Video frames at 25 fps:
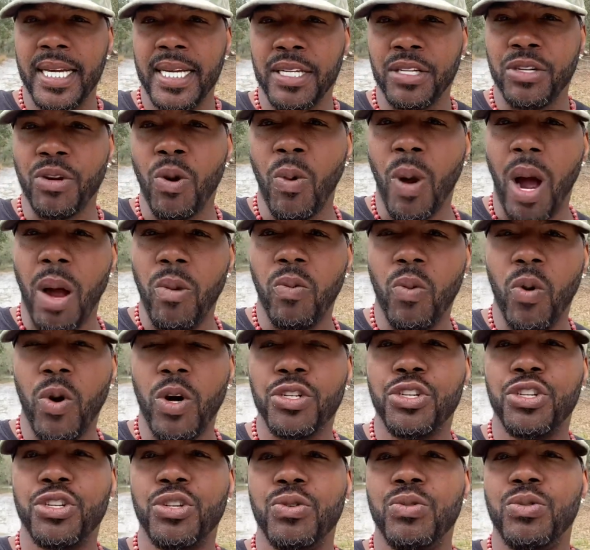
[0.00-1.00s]
So I
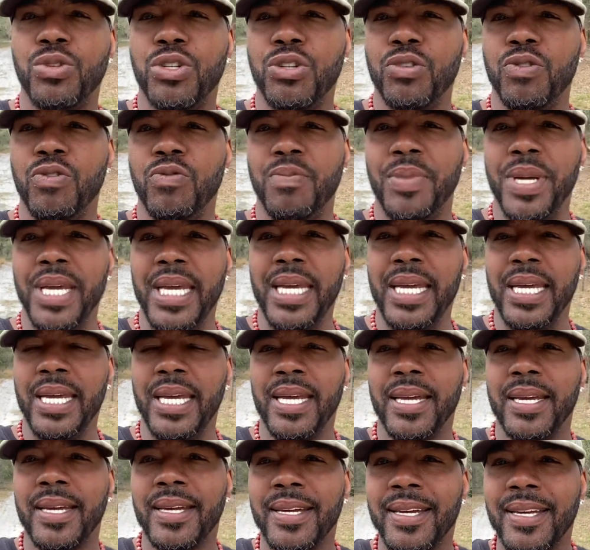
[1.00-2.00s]
want you to
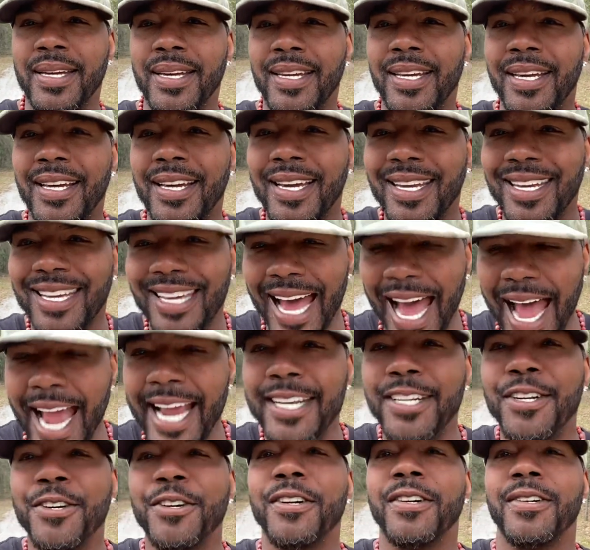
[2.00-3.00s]
be
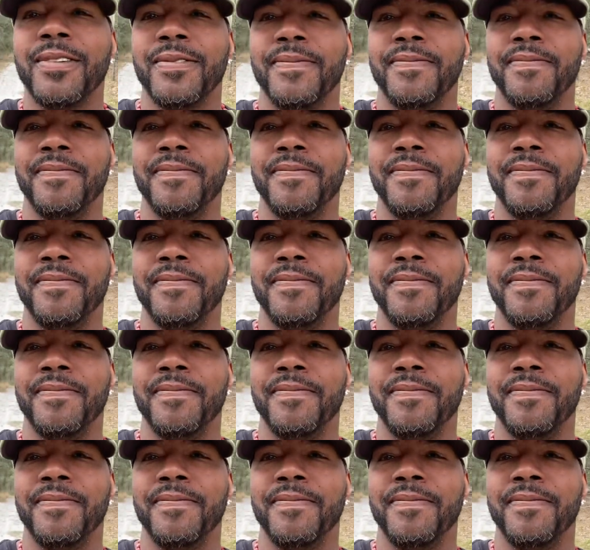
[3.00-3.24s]
kinder